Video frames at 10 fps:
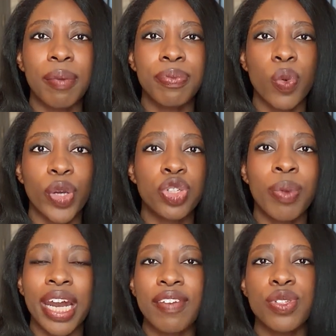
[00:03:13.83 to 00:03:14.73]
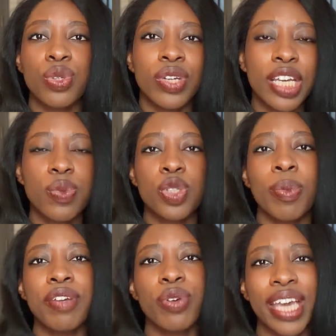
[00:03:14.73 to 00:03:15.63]
what you might have to do next, what you
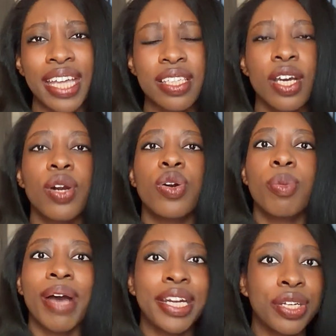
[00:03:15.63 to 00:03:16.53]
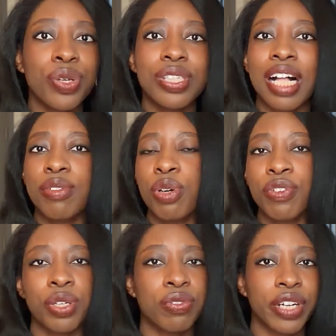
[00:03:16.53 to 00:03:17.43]
might forget, reminding yourself over
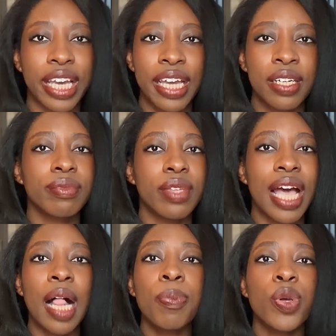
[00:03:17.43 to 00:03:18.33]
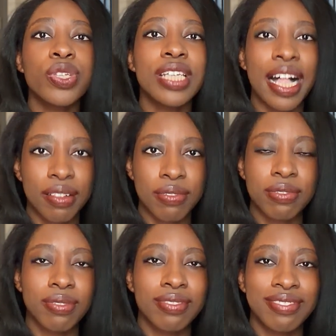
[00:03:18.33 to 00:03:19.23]
and over again. Help yourself
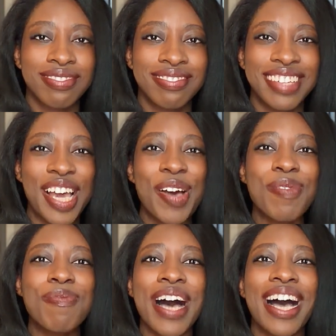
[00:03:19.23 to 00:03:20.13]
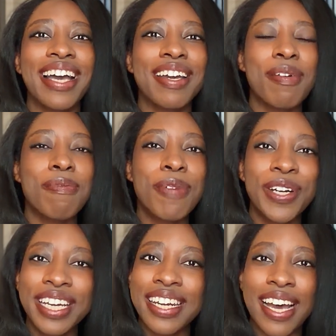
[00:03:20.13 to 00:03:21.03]
by
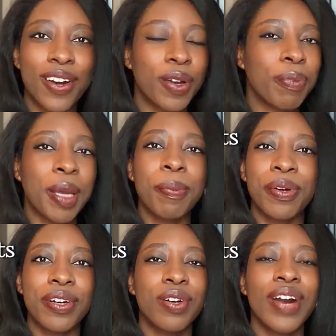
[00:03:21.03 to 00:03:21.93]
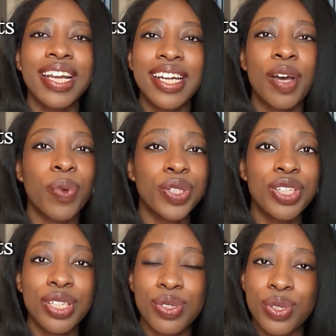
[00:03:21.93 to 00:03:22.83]
putting it out on paper. Write down what you
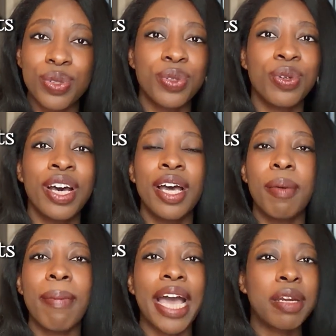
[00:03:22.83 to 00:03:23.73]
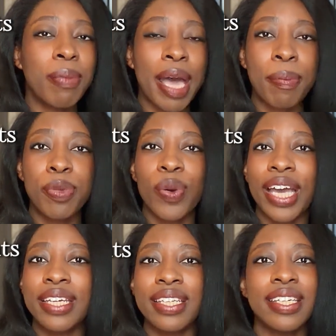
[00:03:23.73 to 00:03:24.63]
need to do, mind map your
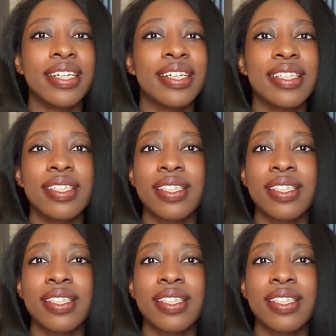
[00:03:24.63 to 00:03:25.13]
ideas,